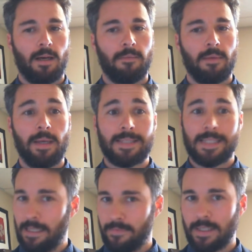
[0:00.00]
They made
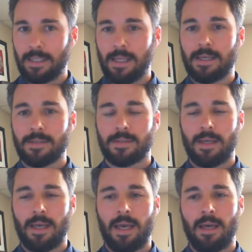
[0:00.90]
significantly less,
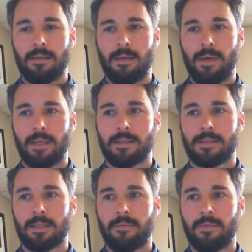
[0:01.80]
and they made
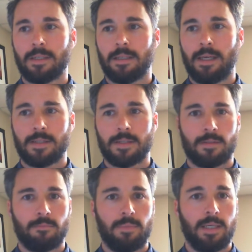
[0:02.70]
significantly
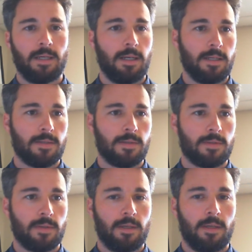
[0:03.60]
less
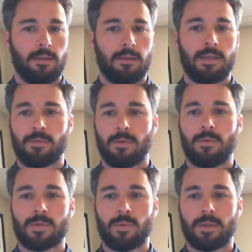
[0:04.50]
because these
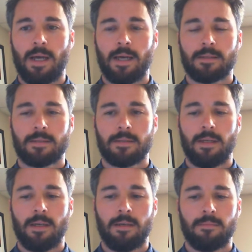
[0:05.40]
growers were not
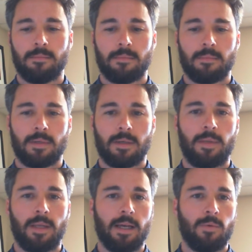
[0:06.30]

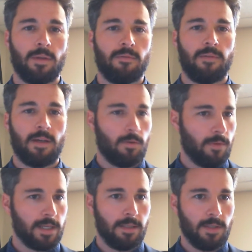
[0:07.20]
complying with federal
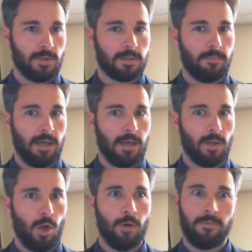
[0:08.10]
regulations about
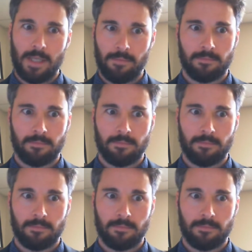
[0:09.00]
overtime.